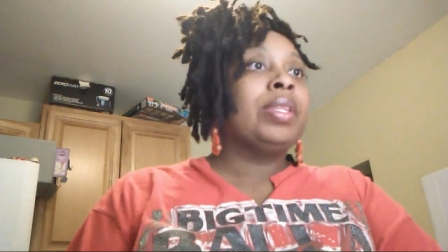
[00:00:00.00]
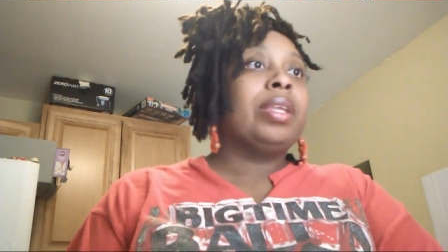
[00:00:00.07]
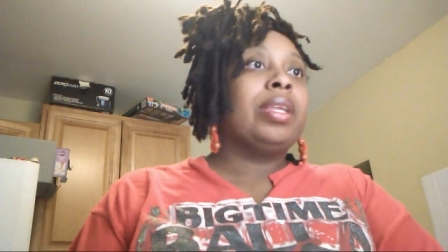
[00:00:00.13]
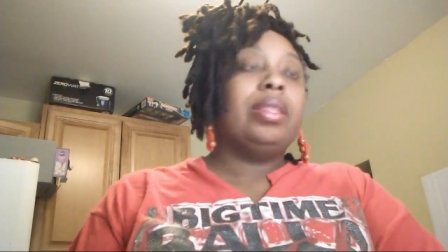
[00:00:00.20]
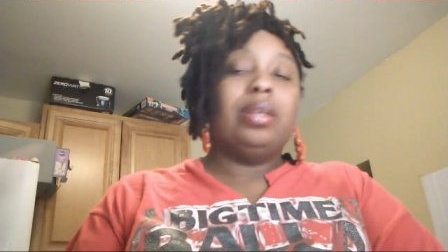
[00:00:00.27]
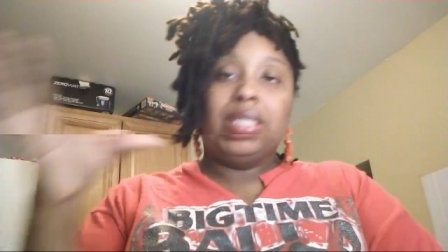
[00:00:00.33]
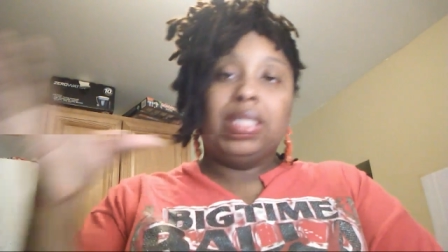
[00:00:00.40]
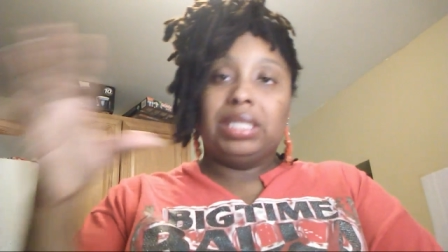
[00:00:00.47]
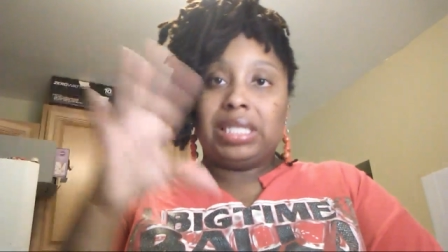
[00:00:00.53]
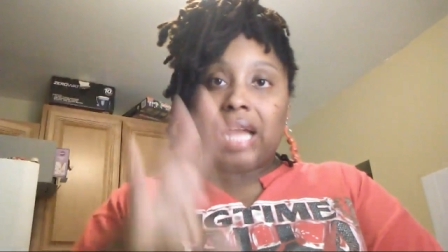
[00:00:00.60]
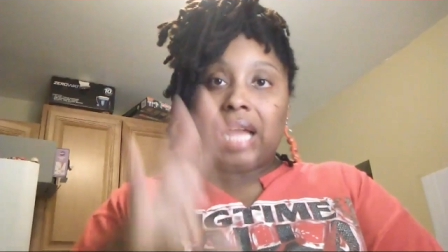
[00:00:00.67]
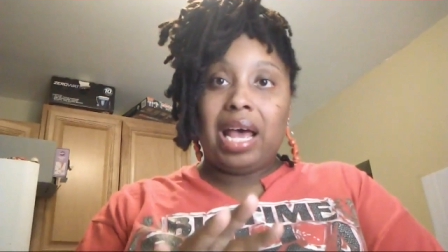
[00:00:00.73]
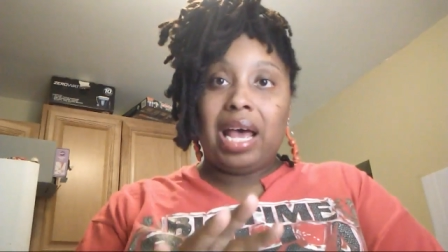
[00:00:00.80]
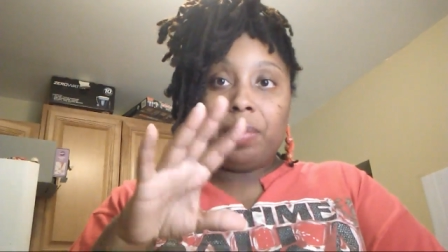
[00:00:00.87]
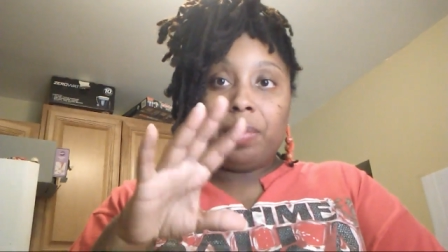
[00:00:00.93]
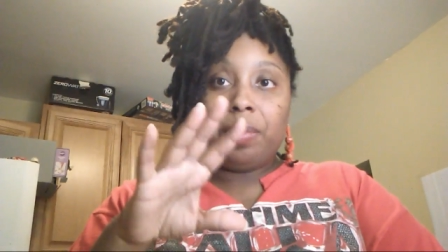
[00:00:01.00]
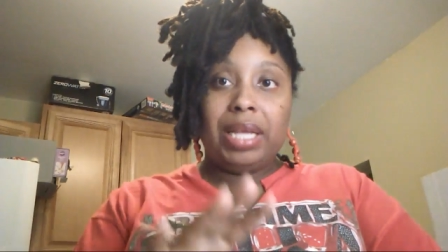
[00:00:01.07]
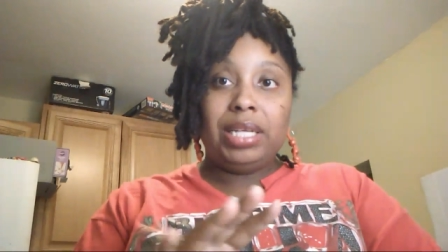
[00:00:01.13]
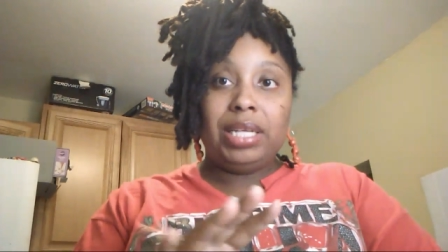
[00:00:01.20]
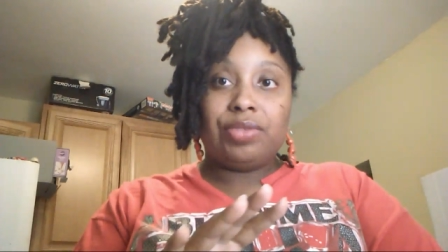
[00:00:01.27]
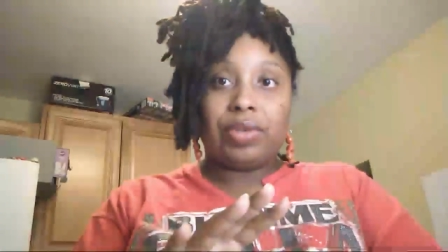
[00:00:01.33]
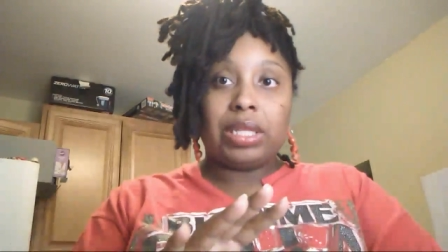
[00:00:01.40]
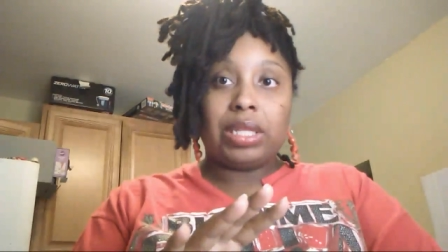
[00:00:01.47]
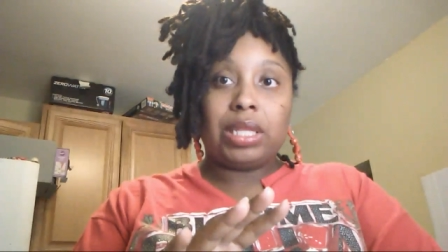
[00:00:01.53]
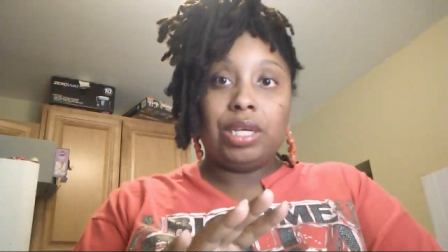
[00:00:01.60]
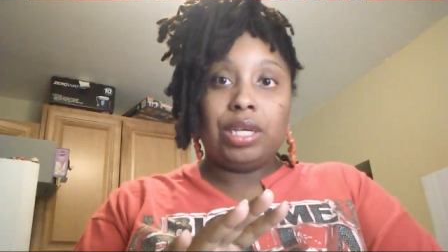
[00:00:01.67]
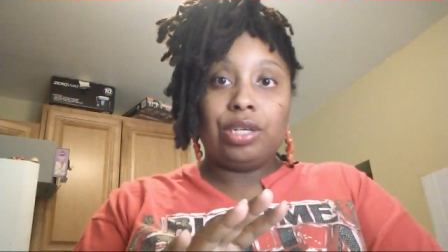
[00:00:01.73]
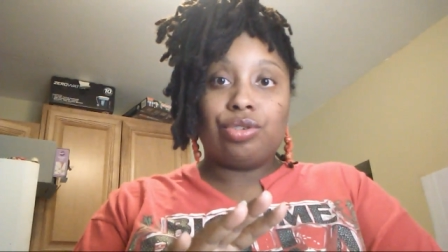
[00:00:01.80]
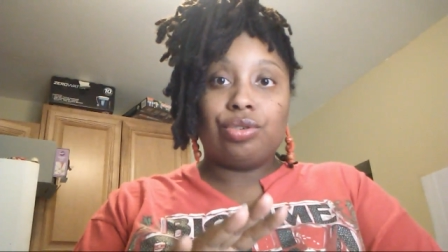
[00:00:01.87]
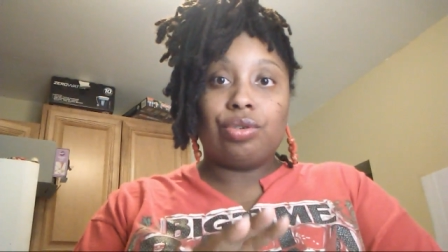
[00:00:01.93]
there's a time and a place for the
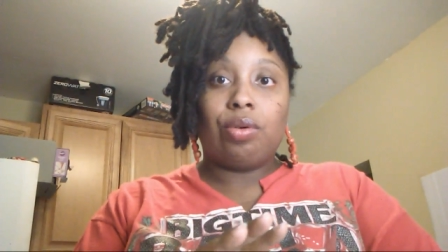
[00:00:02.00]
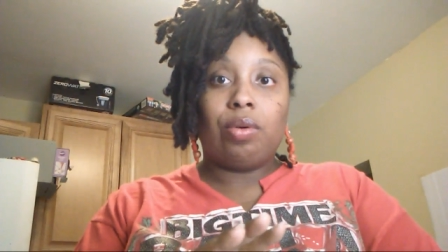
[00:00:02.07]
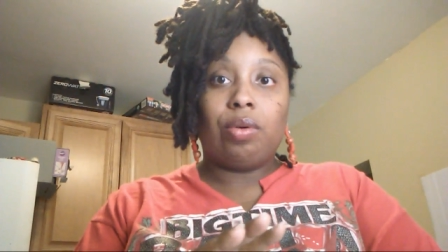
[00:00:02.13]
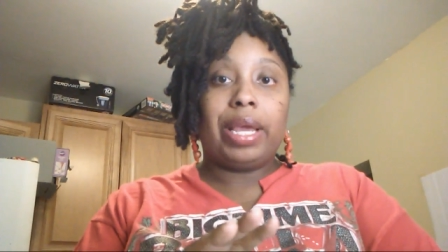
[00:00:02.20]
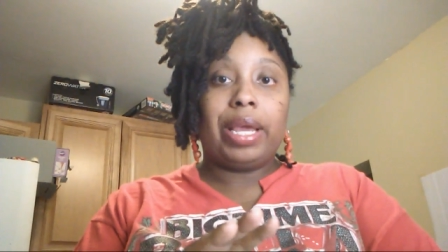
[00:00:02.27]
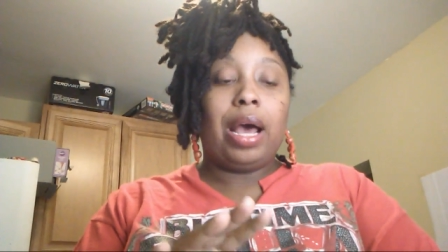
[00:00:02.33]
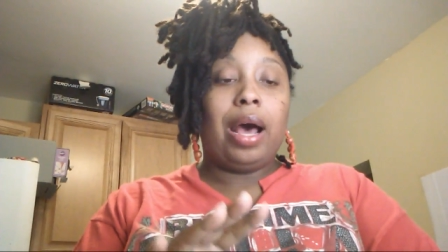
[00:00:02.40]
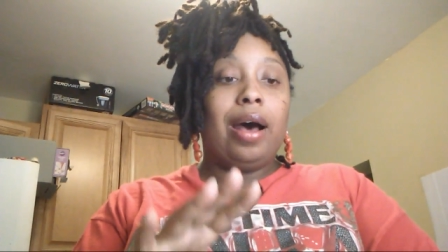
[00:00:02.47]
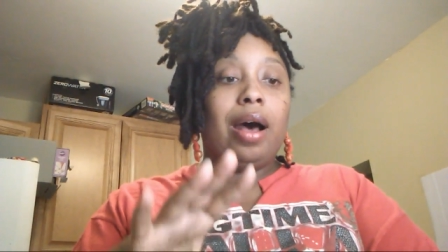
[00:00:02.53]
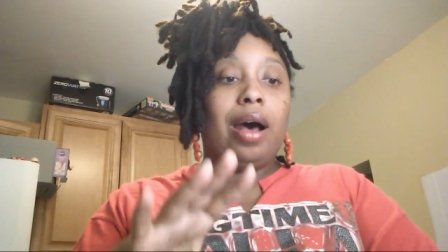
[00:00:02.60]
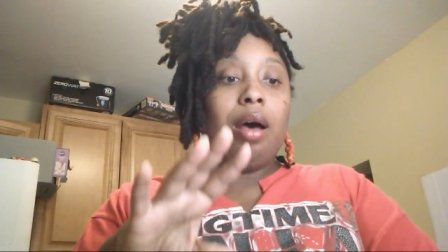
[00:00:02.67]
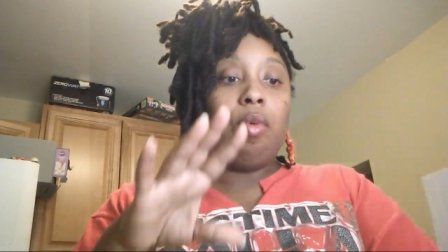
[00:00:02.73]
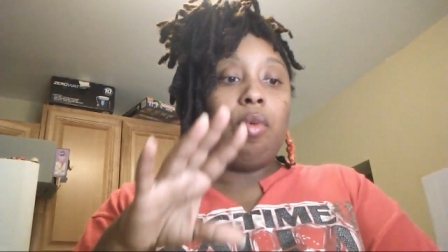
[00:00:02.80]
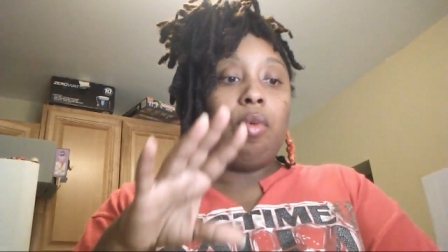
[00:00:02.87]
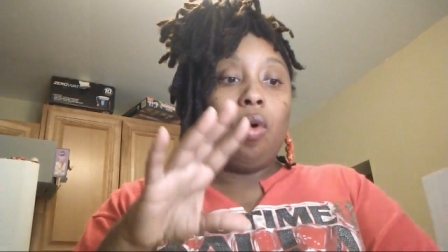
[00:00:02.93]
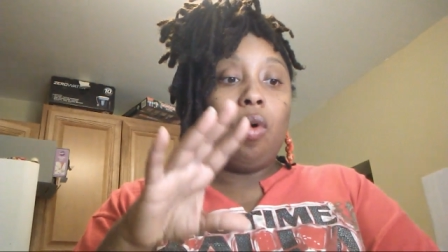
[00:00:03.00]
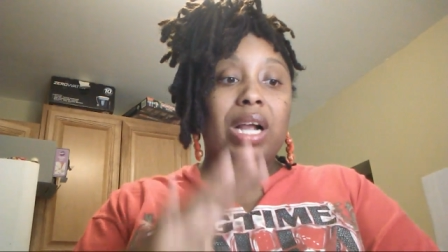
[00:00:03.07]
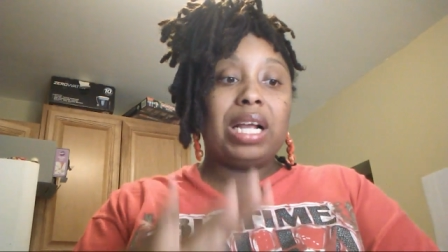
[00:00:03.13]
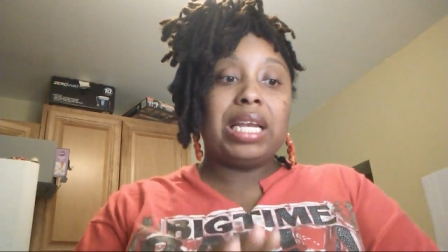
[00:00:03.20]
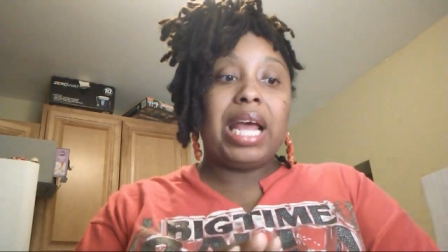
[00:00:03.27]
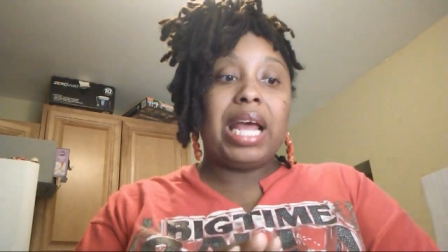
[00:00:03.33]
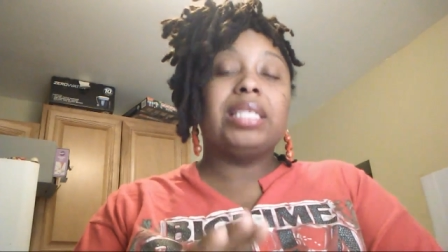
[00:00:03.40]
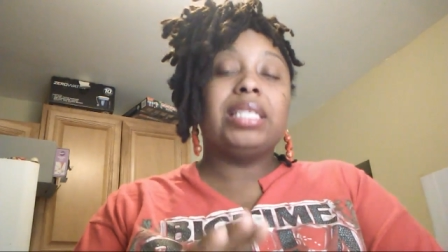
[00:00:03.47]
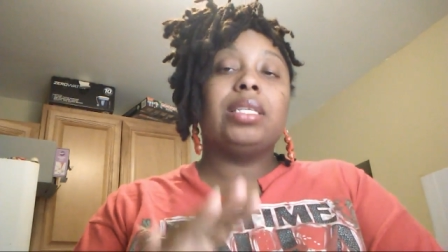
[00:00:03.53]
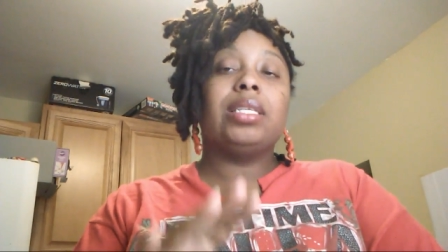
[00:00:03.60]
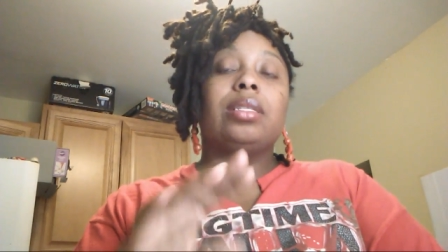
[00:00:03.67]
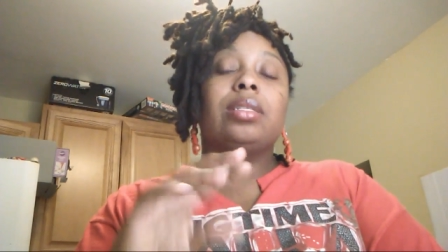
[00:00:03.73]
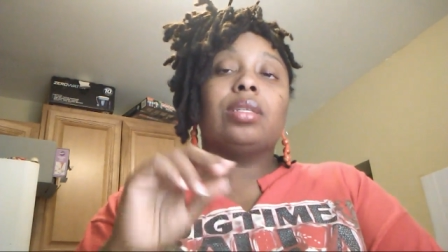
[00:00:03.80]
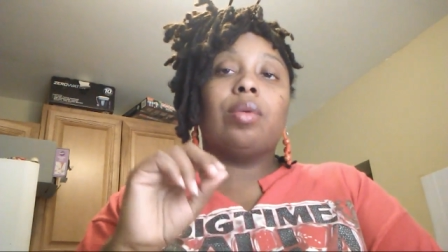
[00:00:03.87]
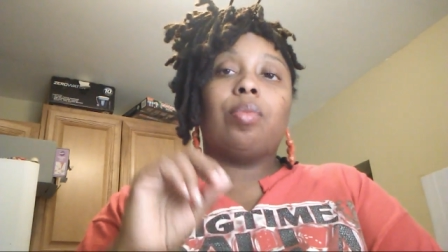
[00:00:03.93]
things you're doing. Organize it
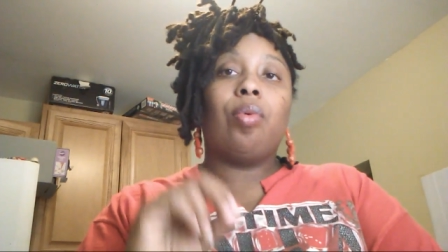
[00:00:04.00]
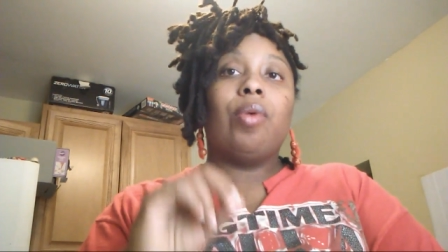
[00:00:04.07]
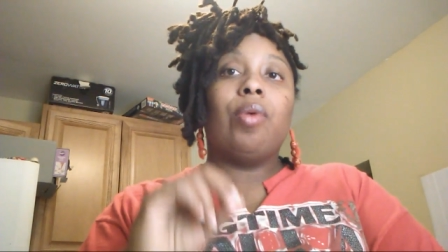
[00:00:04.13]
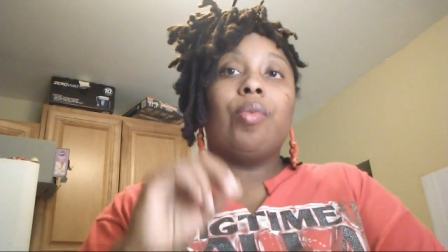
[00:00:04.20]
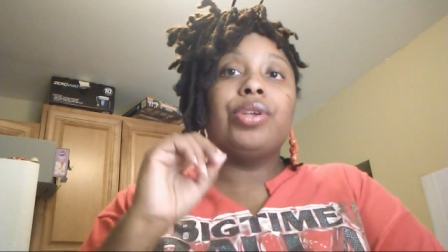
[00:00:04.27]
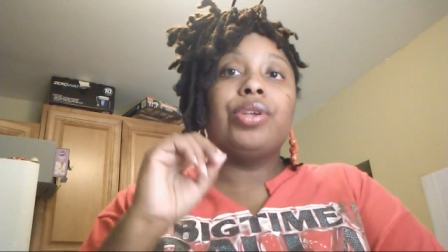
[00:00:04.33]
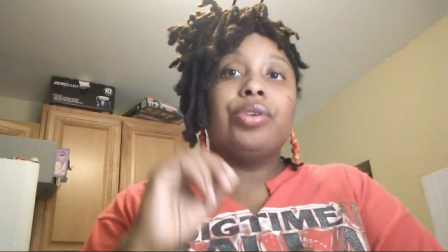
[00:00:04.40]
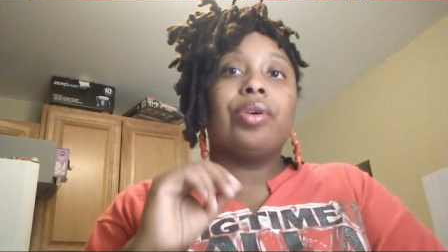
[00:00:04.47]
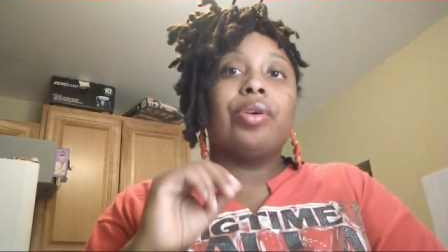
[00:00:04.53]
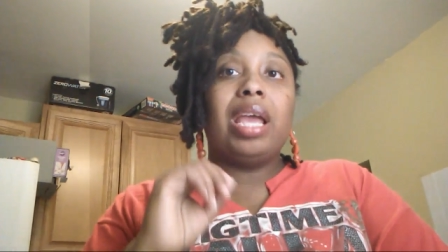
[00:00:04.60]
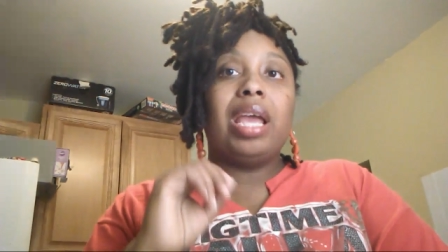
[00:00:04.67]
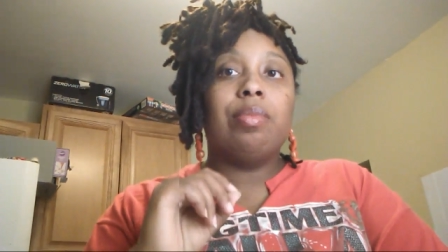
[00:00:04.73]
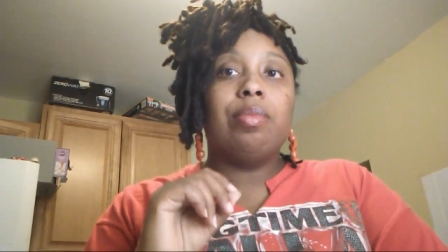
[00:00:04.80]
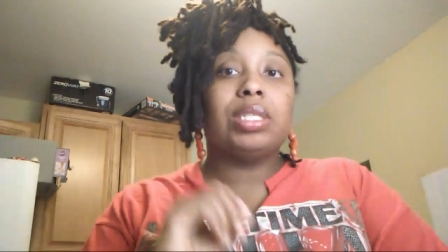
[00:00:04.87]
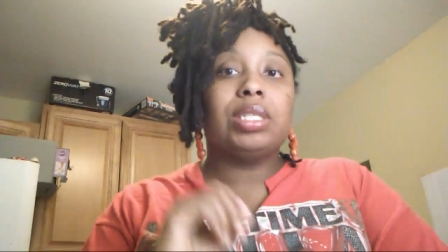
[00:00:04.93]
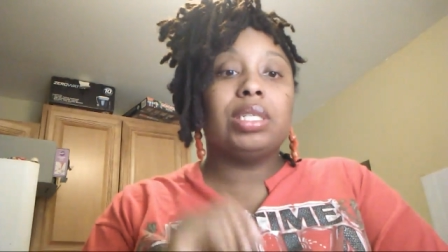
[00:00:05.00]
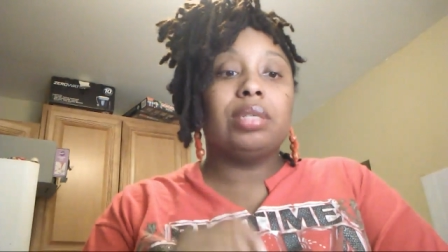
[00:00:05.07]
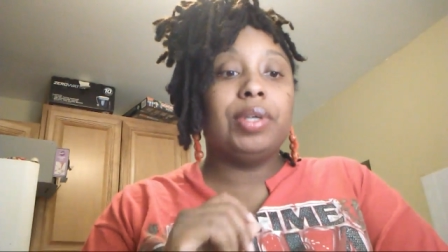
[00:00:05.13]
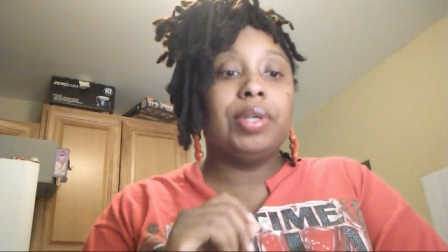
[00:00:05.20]
to the point where you're able to feel